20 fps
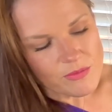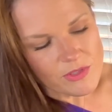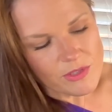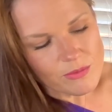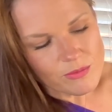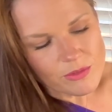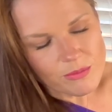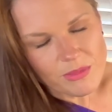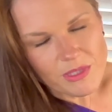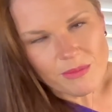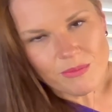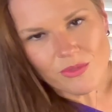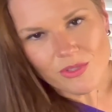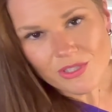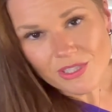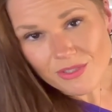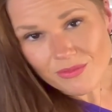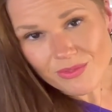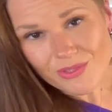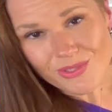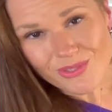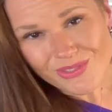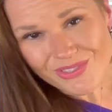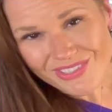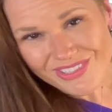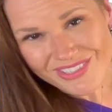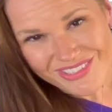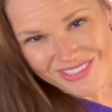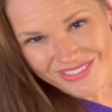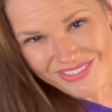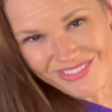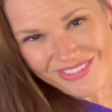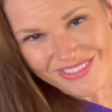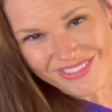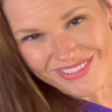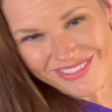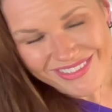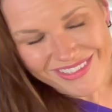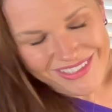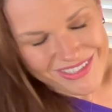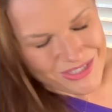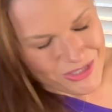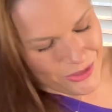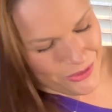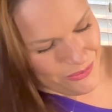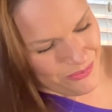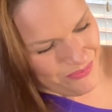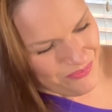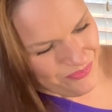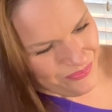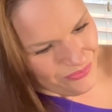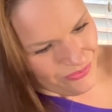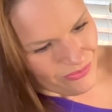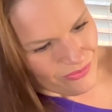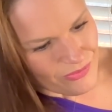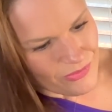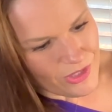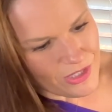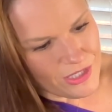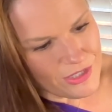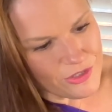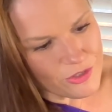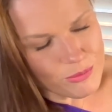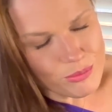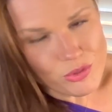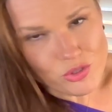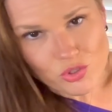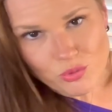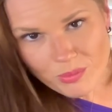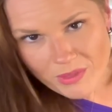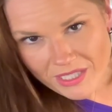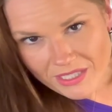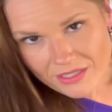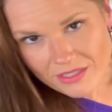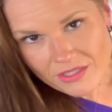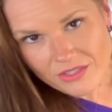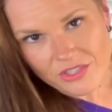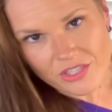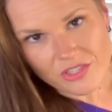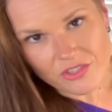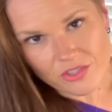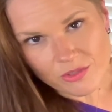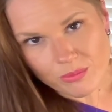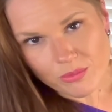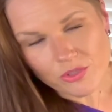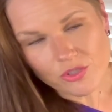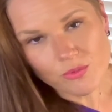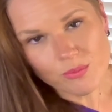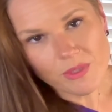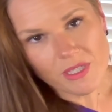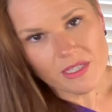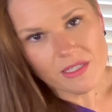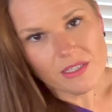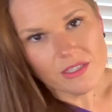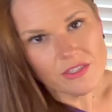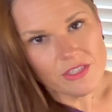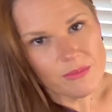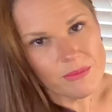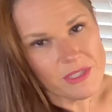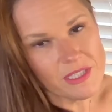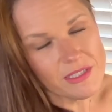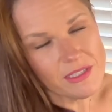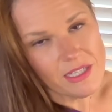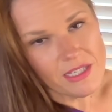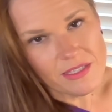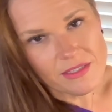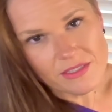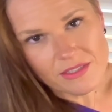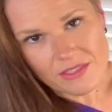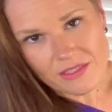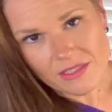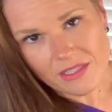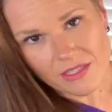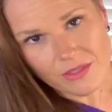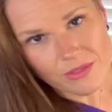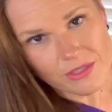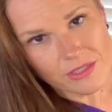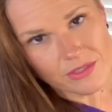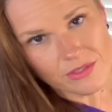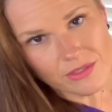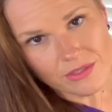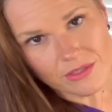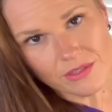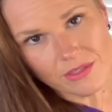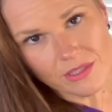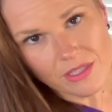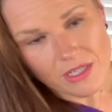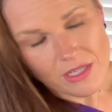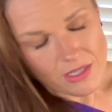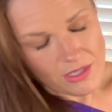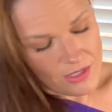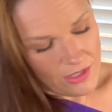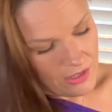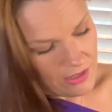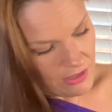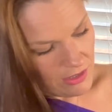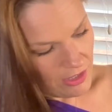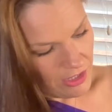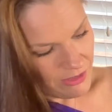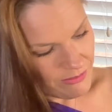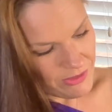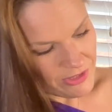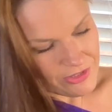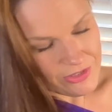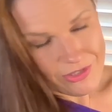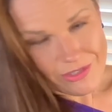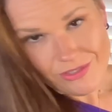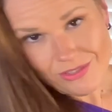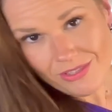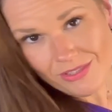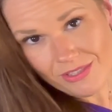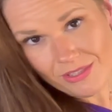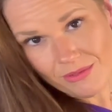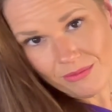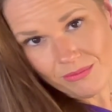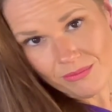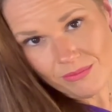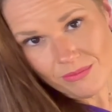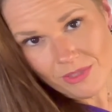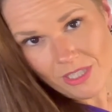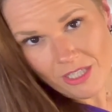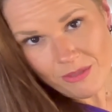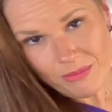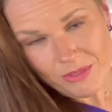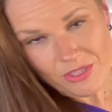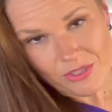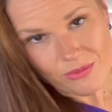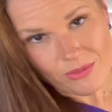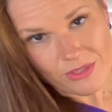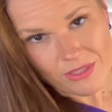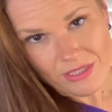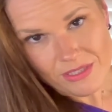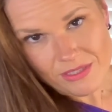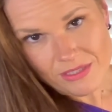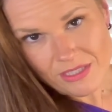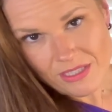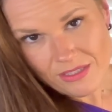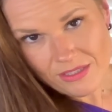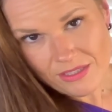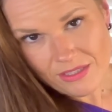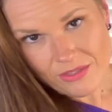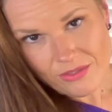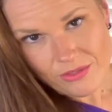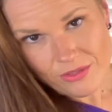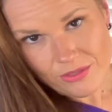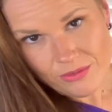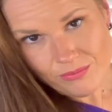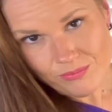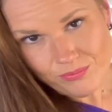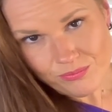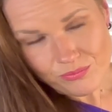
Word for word: of it will be more difficult than others. I know. And they'll push back on you, and they'll push back on you and be like, hey, this is how it is. I'm exhausted. I've been doing this, that, and the other.